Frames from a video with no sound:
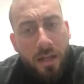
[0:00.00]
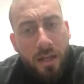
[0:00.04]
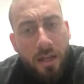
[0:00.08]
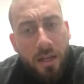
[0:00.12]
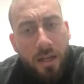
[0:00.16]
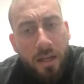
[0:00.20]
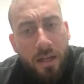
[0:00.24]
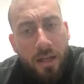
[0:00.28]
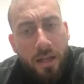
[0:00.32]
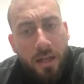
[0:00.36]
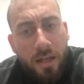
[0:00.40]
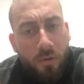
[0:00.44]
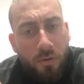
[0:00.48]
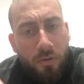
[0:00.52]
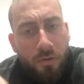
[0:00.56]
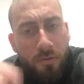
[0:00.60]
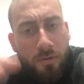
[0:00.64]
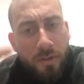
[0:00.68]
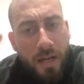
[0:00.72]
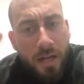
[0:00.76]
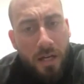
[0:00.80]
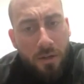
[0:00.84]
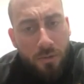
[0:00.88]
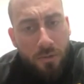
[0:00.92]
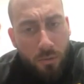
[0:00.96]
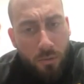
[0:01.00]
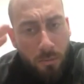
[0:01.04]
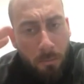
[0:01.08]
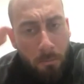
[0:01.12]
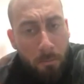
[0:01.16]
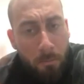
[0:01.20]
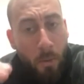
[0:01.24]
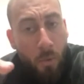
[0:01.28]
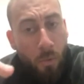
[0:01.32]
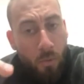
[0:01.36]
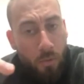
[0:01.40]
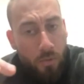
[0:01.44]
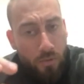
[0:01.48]
growth of the actual
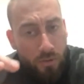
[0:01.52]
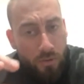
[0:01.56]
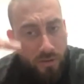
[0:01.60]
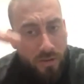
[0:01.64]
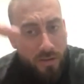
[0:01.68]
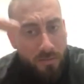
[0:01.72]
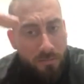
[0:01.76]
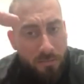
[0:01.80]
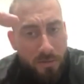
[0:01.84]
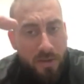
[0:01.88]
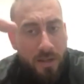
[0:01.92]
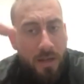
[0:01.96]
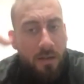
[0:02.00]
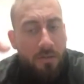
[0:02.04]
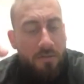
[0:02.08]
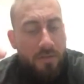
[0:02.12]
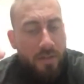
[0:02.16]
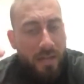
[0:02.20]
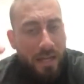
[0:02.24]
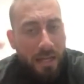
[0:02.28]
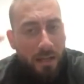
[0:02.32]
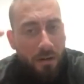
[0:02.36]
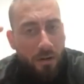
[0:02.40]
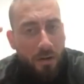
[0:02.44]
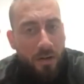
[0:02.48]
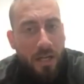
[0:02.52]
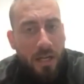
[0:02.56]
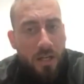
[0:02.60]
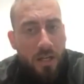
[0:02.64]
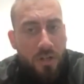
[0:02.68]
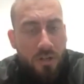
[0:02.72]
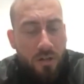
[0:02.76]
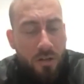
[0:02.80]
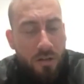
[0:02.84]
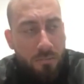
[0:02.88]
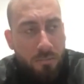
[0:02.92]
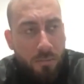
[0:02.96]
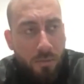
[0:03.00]
bones themselves, the elongation
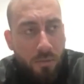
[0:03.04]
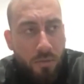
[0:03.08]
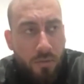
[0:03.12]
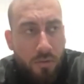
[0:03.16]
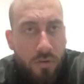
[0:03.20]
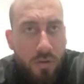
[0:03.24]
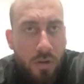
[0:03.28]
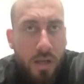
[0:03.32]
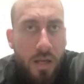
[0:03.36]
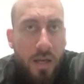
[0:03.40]
of the bones.